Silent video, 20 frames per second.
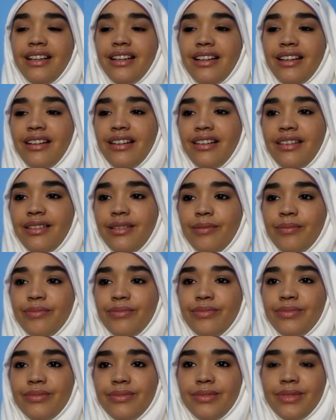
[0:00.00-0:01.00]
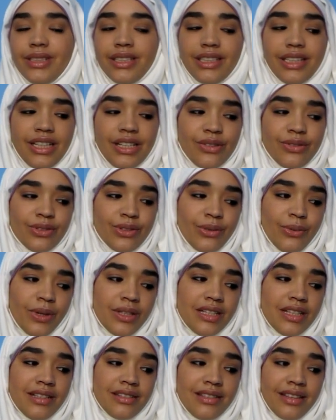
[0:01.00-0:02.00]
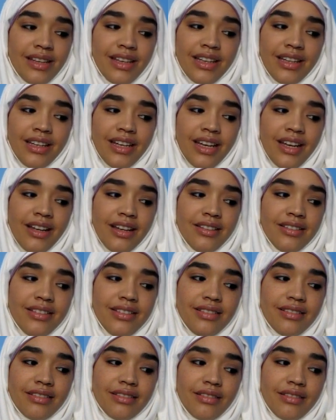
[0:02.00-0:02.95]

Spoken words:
I don't know what else I can add.